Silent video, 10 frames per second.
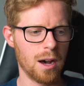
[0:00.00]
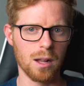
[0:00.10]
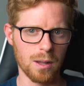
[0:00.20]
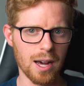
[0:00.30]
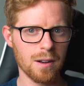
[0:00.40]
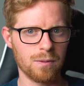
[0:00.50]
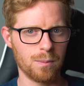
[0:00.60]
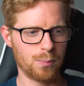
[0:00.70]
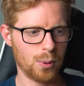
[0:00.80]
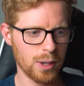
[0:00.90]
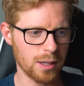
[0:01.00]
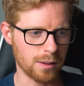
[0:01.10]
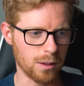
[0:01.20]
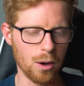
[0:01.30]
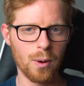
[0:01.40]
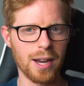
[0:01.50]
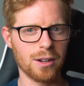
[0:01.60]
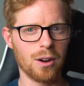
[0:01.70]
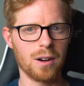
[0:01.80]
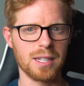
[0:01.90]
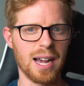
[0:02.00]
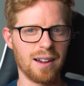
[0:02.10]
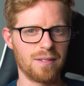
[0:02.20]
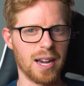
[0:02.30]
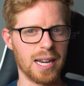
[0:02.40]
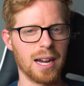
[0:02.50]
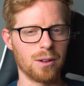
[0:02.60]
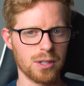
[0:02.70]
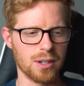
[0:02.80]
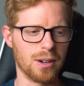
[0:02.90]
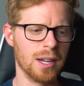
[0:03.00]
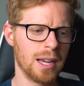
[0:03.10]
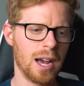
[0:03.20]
A lot of pretty low-end cars have that now, so